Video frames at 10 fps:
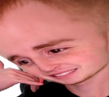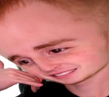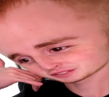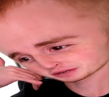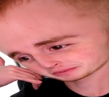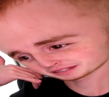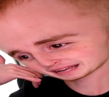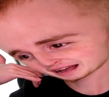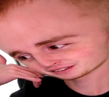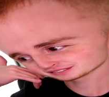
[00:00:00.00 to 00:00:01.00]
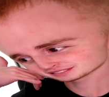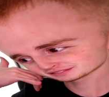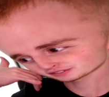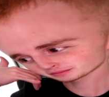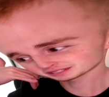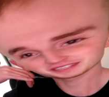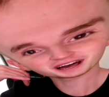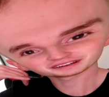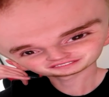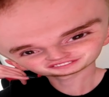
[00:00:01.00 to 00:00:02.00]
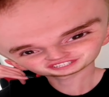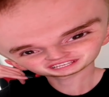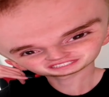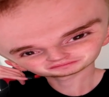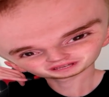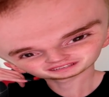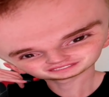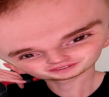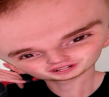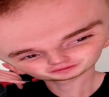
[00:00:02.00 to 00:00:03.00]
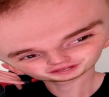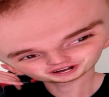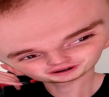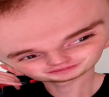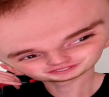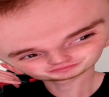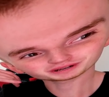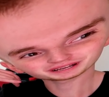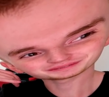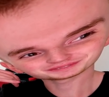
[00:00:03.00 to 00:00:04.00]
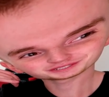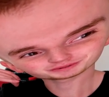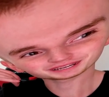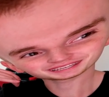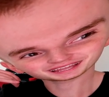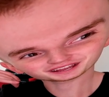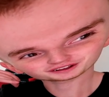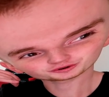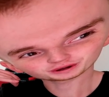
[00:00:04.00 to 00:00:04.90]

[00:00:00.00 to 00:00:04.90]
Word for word: a, there's creep clown from McDonald's chasing me. He's following me home. You should probably, you should probably get here